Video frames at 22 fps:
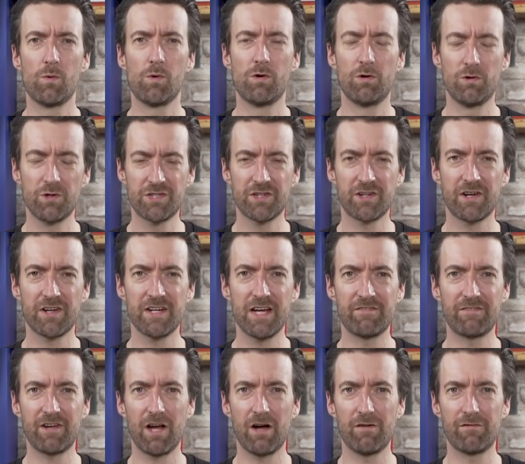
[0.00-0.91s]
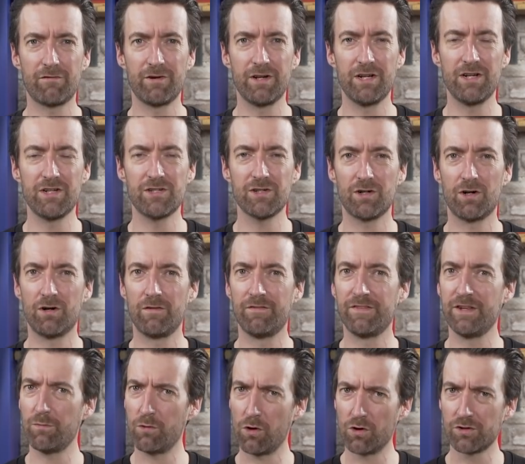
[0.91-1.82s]
We're also going to have coverage of
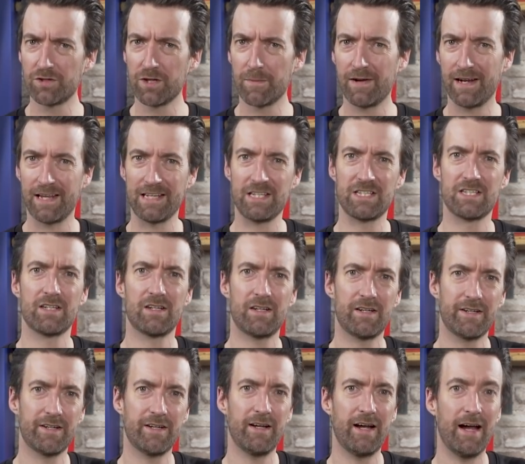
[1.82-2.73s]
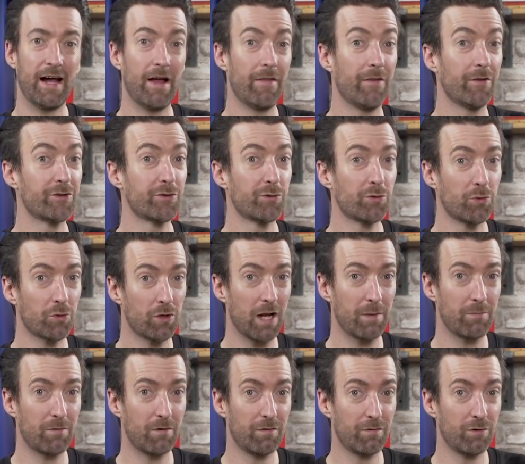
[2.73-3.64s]
the Vuelta a España and the Tour de
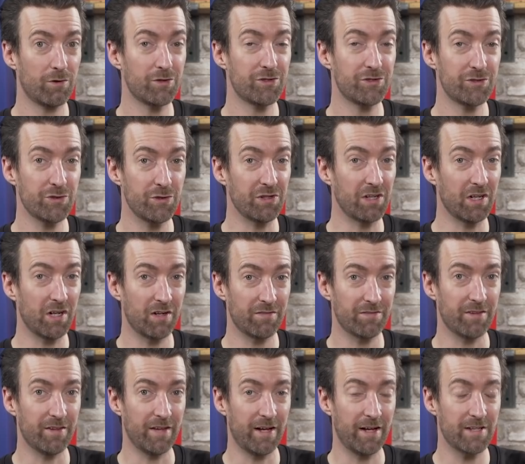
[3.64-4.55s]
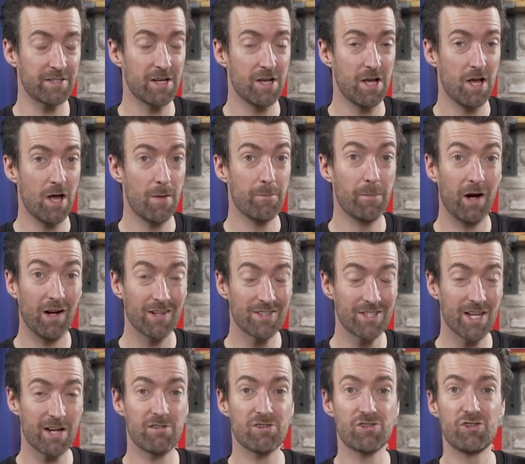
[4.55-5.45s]
la Provence soon after that, but
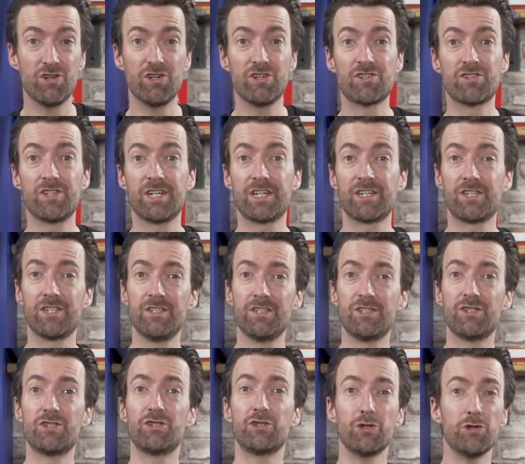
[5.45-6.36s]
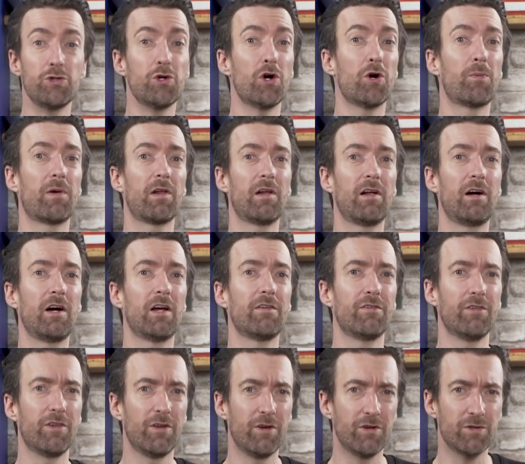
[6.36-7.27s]
territory restrictions do apply
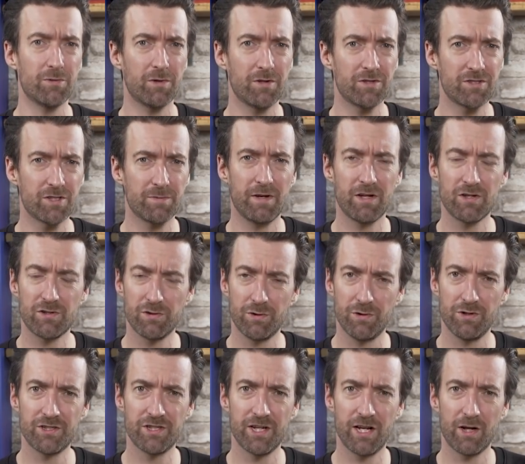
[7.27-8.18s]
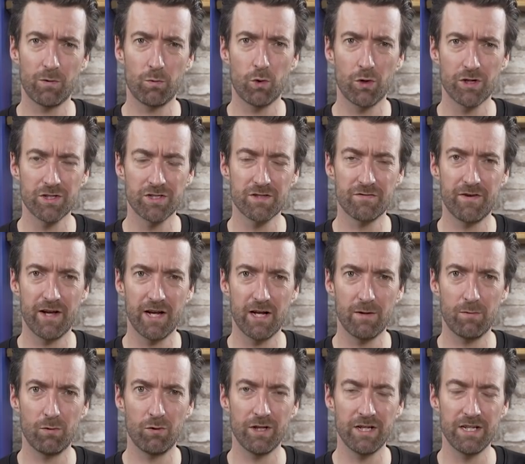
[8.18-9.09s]
for those ones, so make sure you check what is
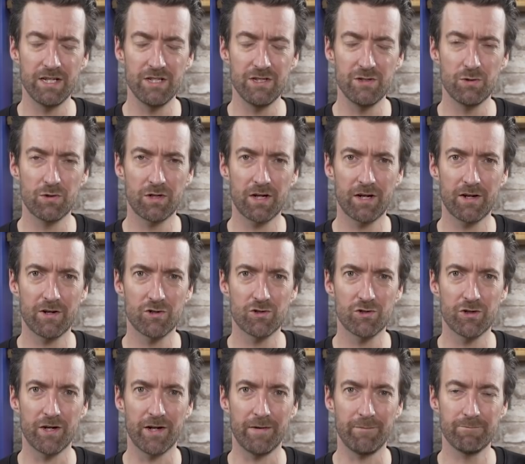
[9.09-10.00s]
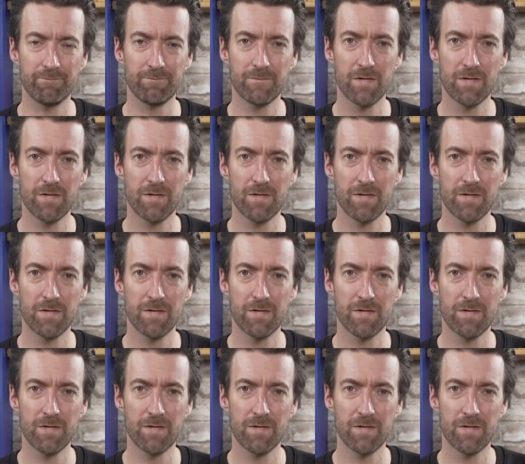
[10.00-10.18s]
available in your country.